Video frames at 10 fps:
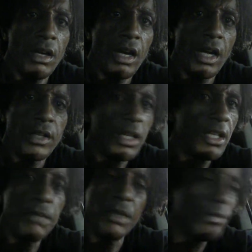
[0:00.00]
And they keep
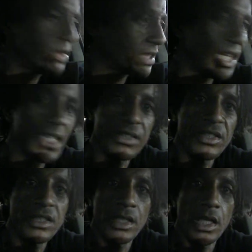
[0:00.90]
emphasizing it,
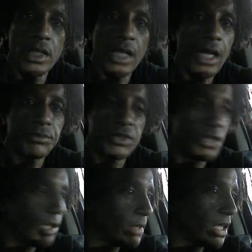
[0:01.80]
and y'all
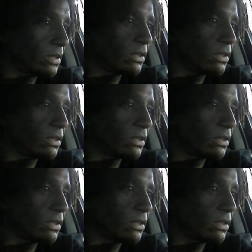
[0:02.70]
dumbasses